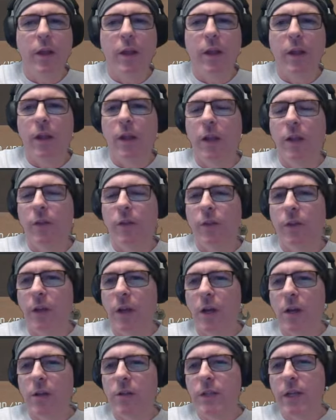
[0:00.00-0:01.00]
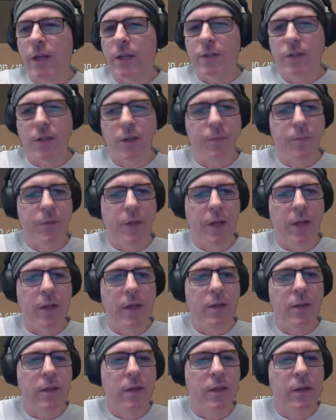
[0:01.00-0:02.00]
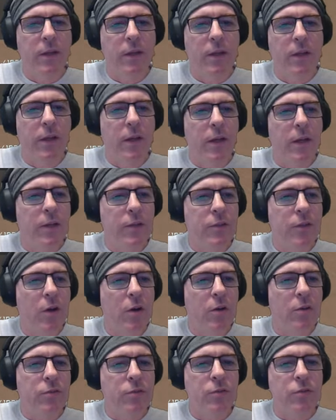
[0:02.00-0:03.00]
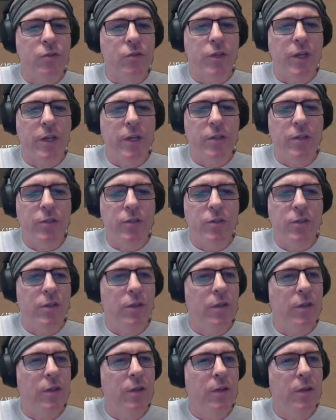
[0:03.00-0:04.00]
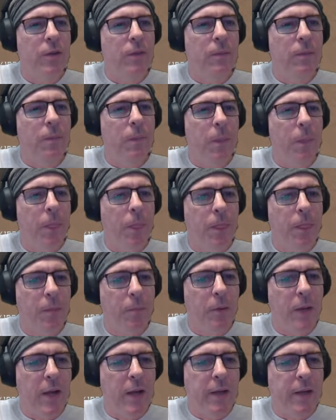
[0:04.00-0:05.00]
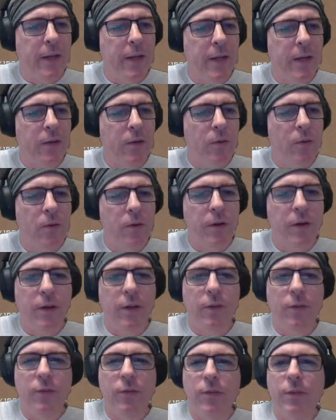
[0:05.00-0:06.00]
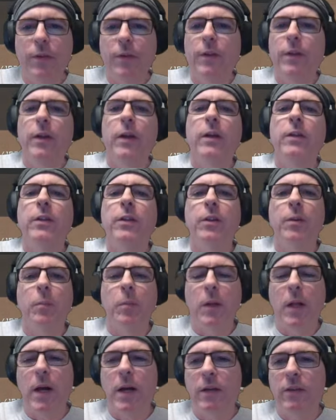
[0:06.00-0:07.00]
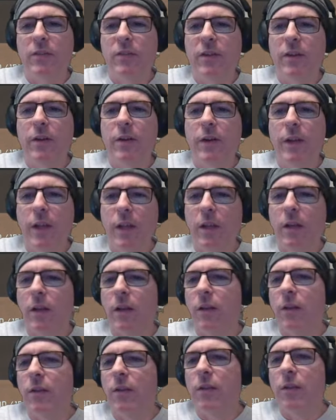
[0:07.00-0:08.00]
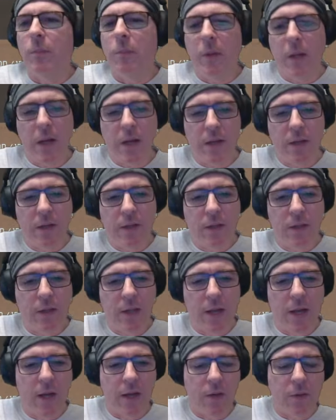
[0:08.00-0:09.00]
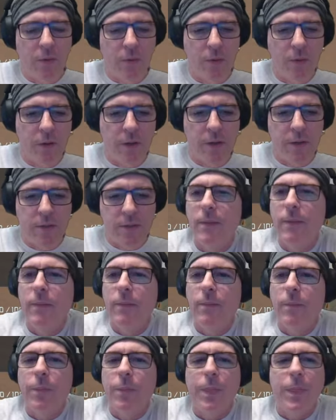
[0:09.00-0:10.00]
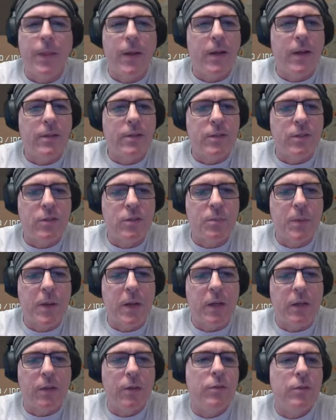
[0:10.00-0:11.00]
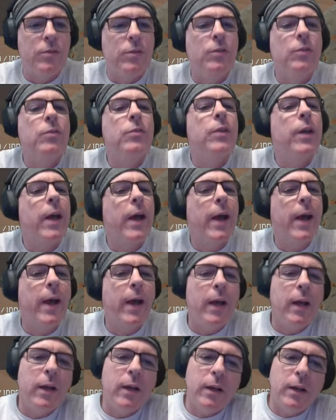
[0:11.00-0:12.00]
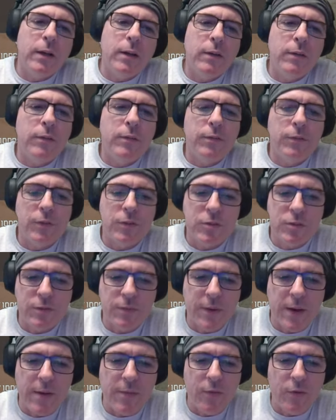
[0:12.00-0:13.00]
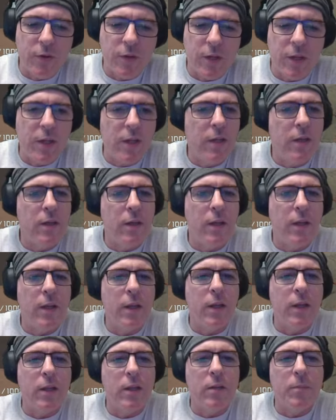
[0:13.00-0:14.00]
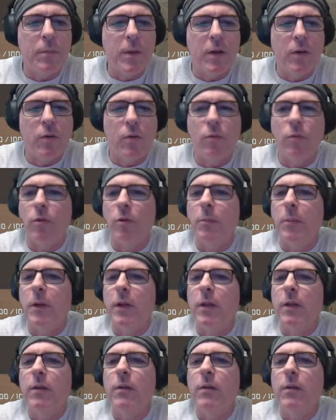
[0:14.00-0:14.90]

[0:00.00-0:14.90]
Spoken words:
in the context update has also changed the block categories and the blocks that are in the block categories. I suspect this used to have a survival kit and medical unit.